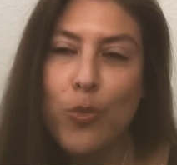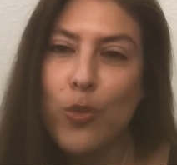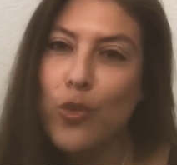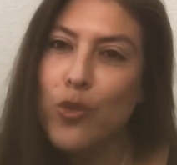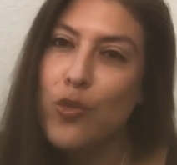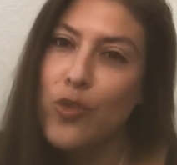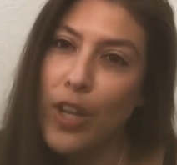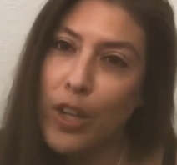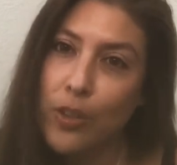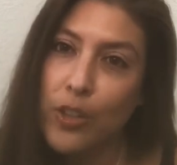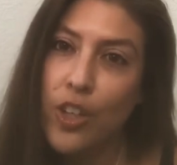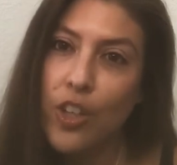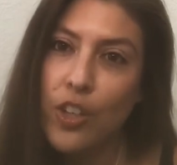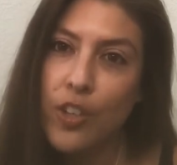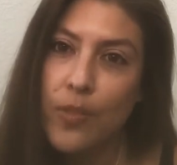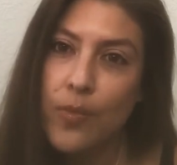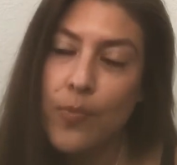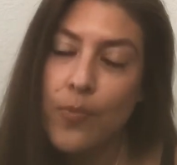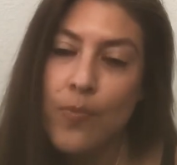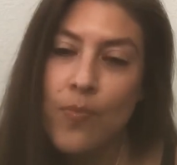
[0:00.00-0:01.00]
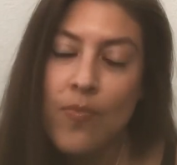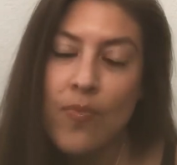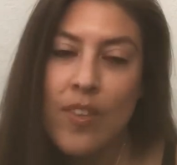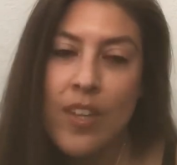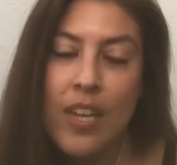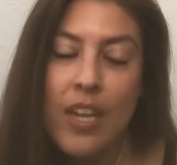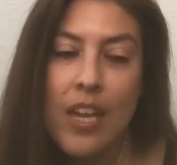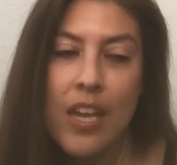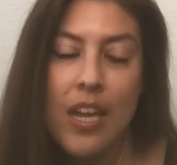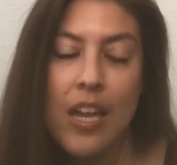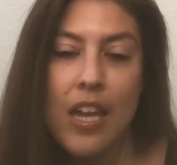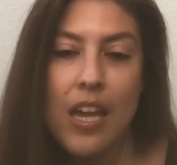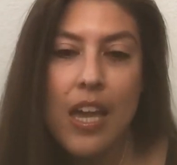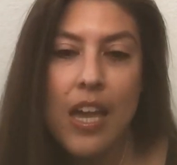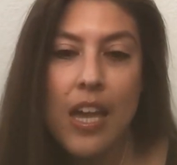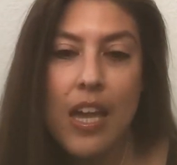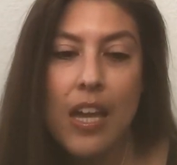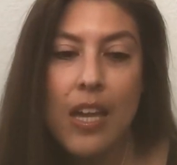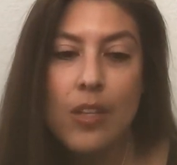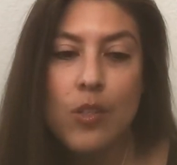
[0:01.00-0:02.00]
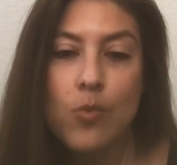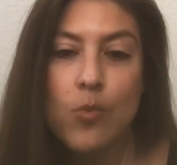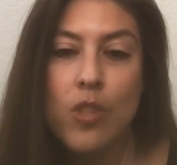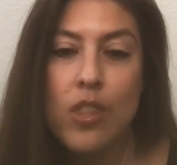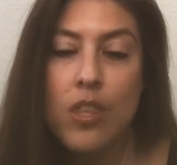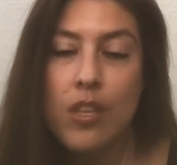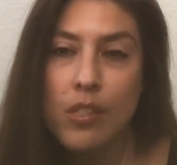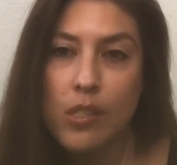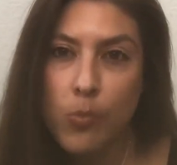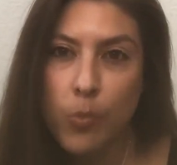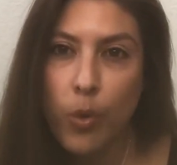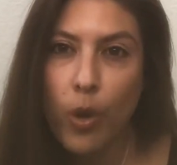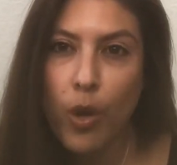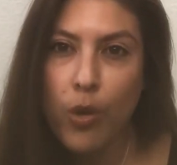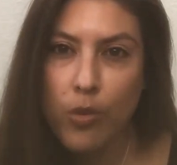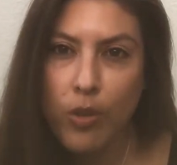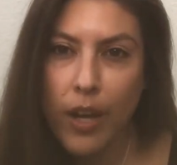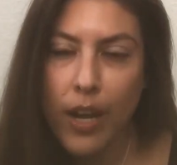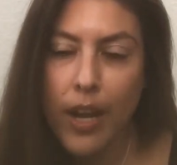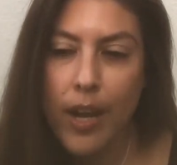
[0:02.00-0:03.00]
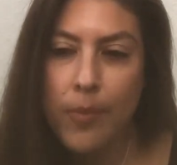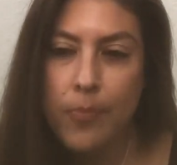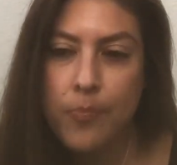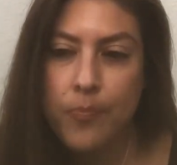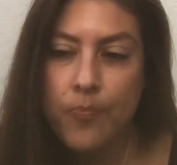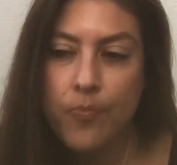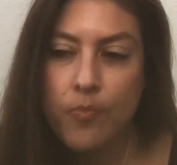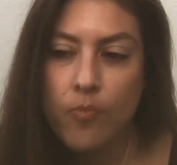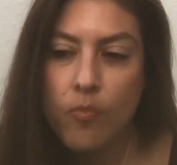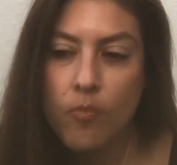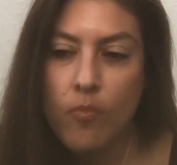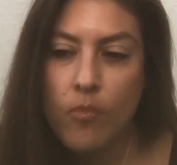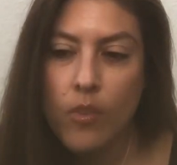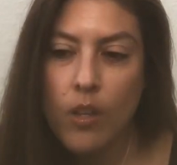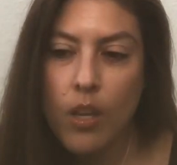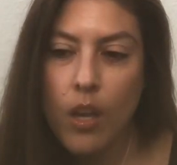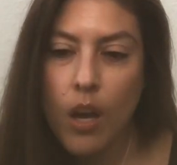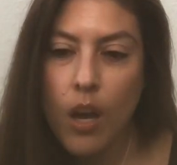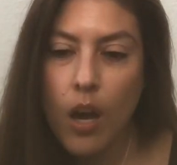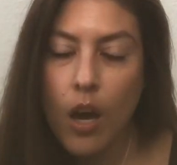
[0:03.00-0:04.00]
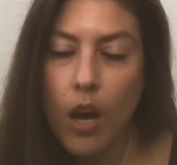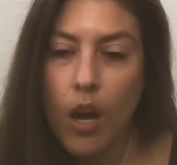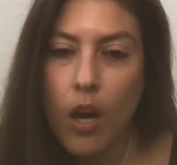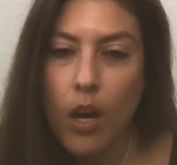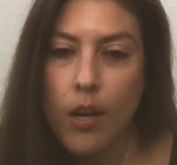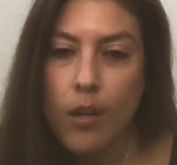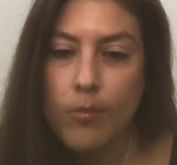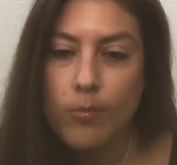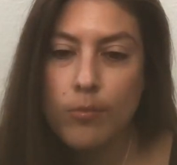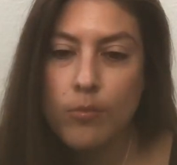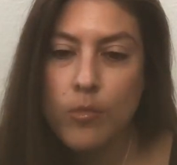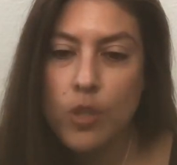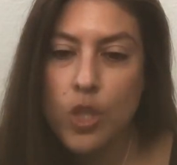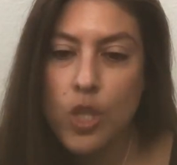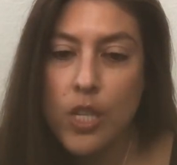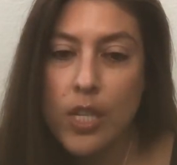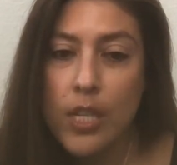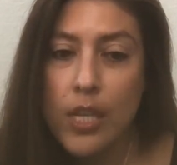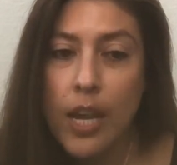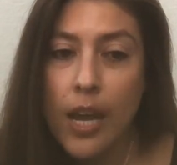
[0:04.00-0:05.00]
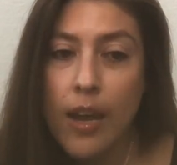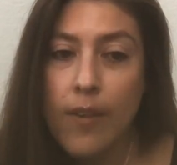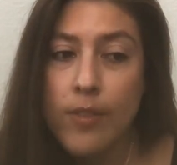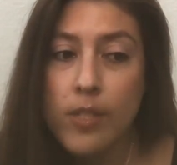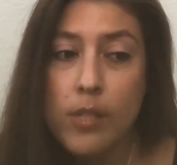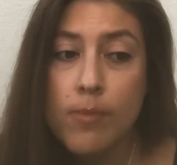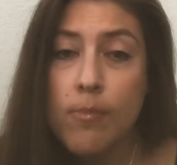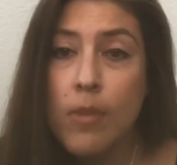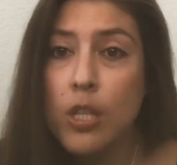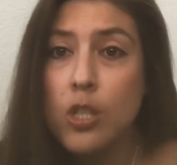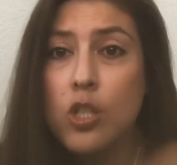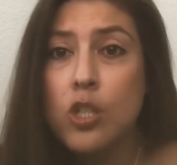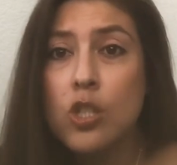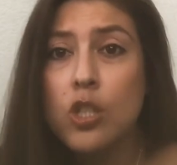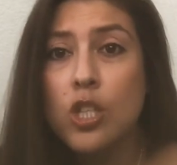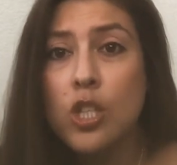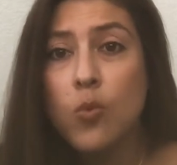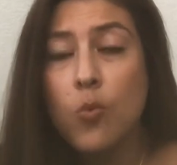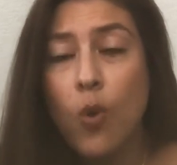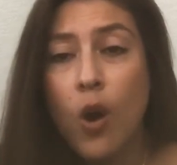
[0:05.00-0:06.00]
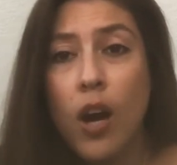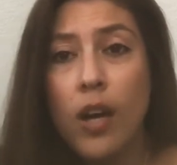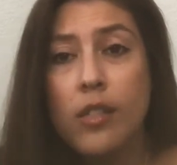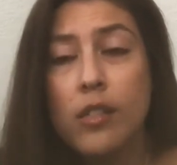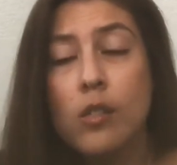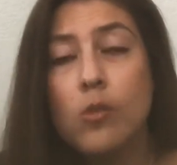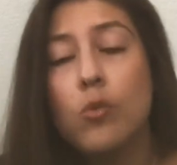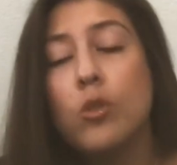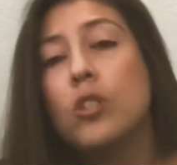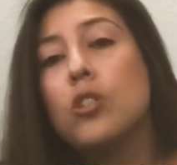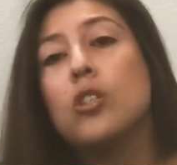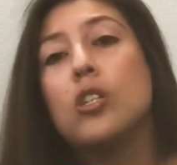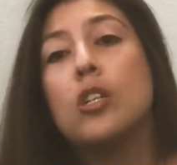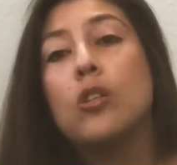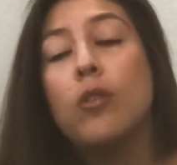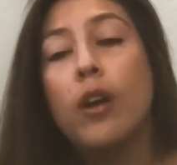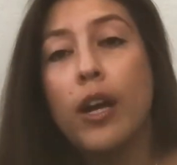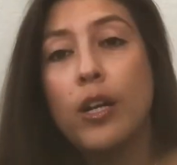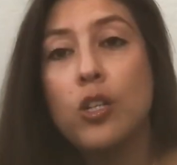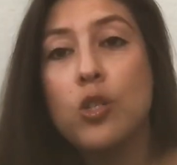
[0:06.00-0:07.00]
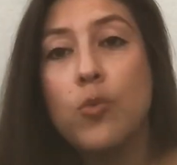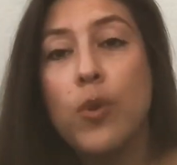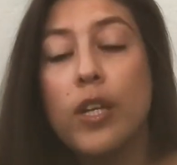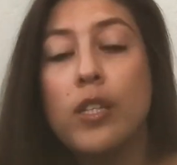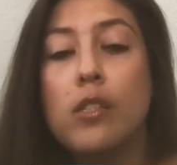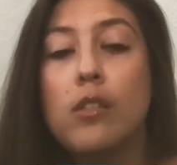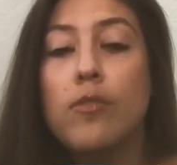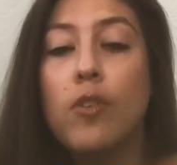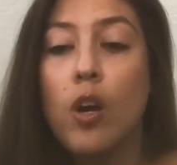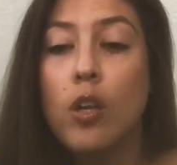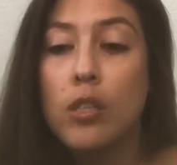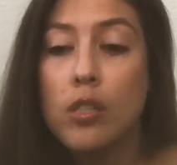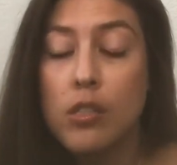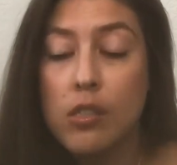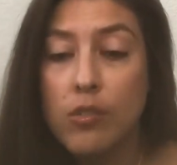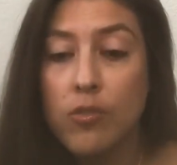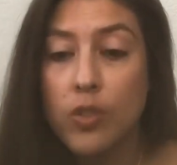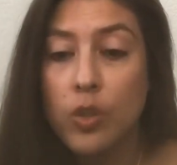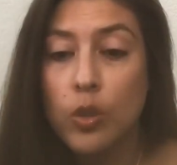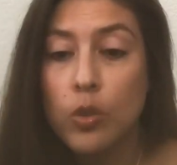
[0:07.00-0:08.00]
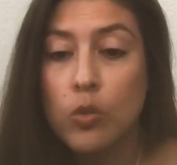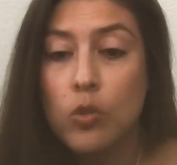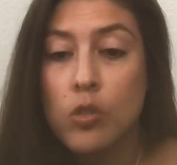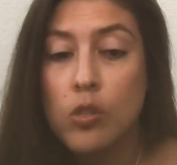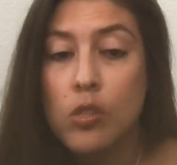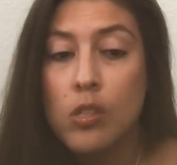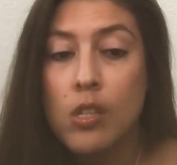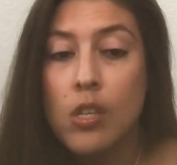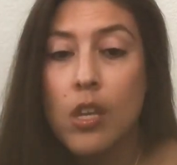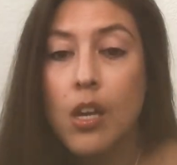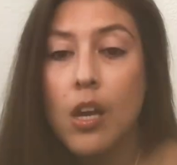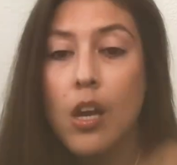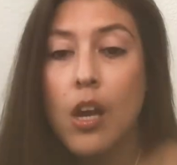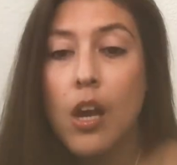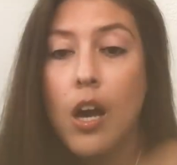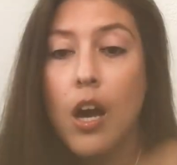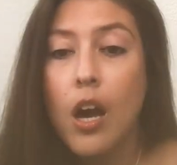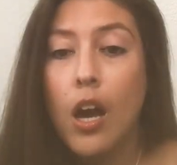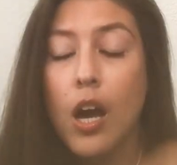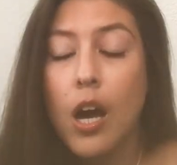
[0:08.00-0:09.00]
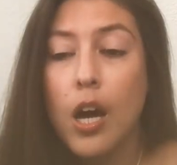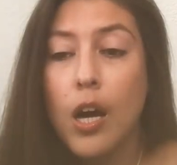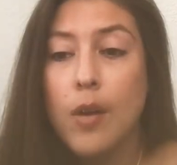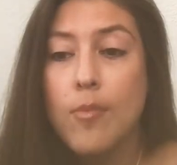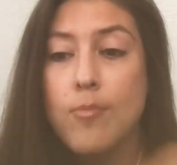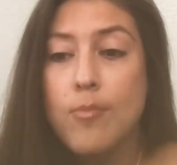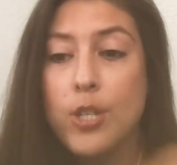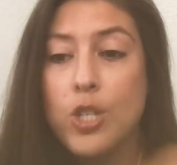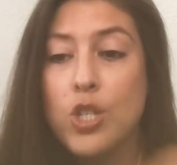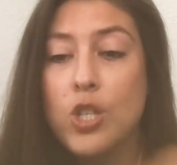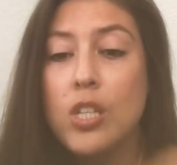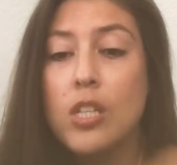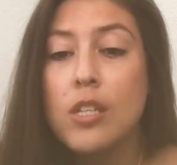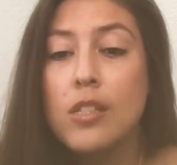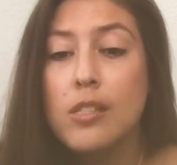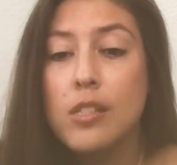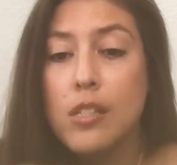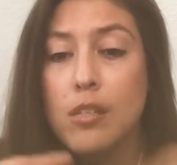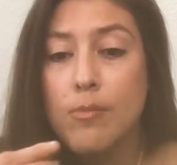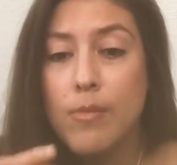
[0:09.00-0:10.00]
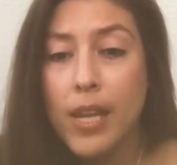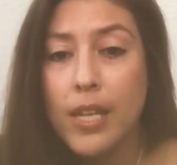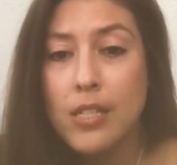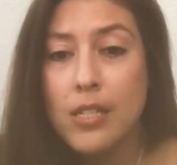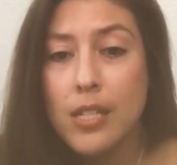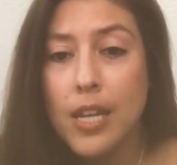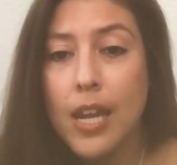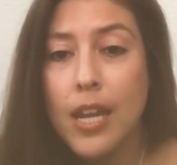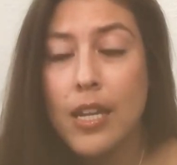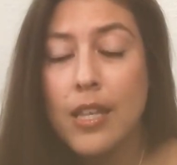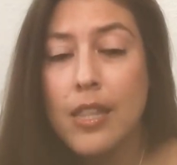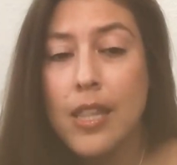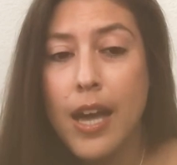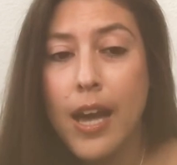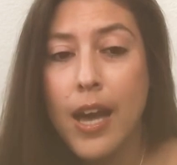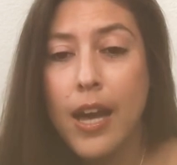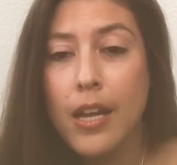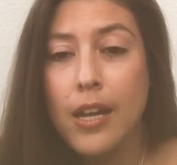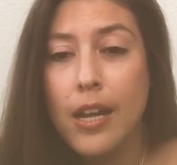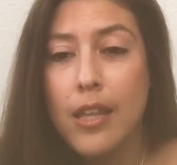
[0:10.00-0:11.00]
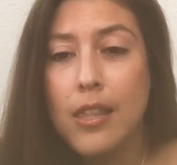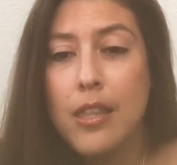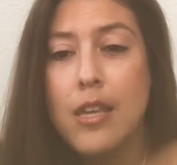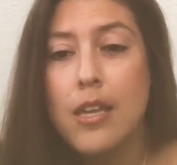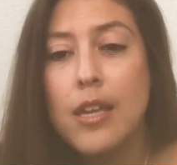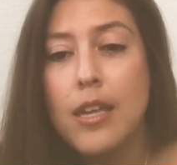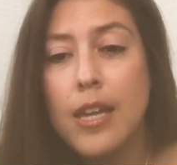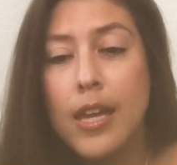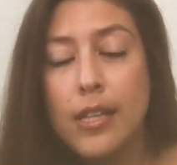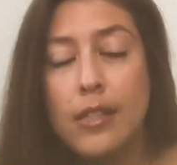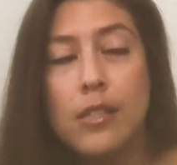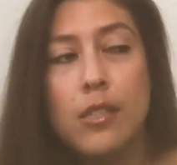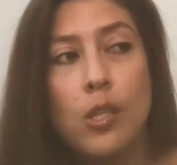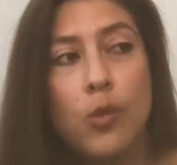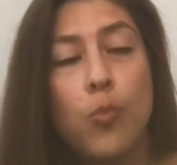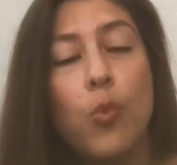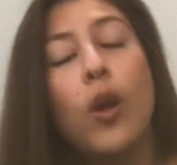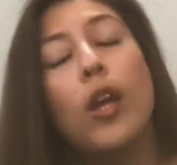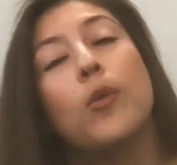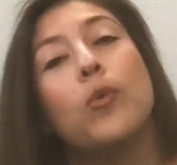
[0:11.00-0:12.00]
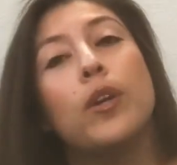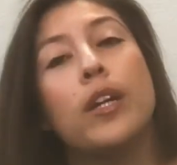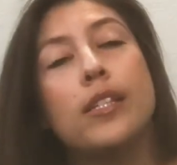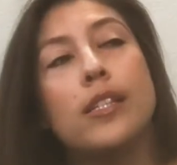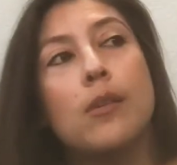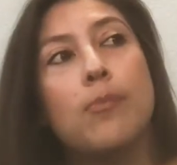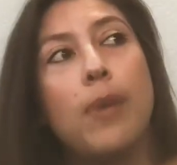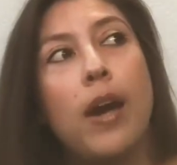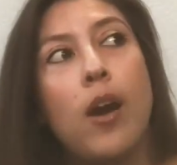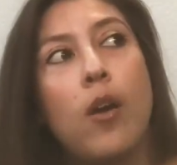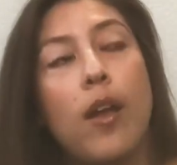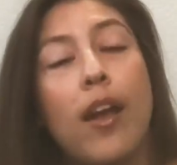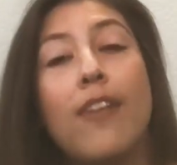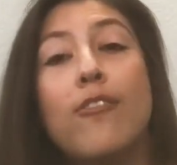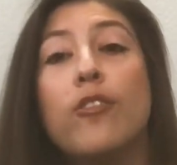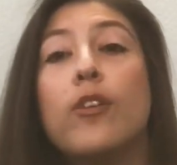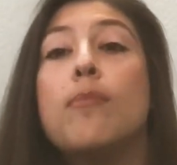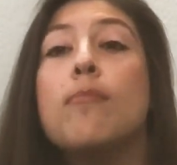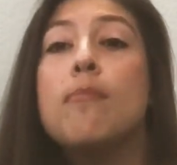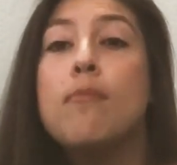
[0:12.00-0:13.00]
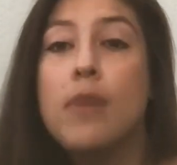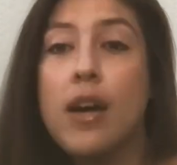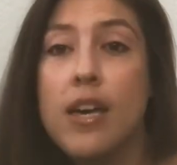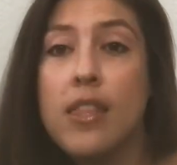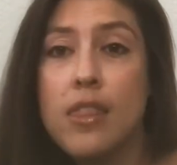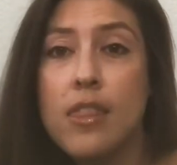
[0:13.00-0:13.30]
failure. And with this program, she can have as much as she wants once she graduates of all these foods, but she needs to maintain that. I think it gets to the point where it's about every month.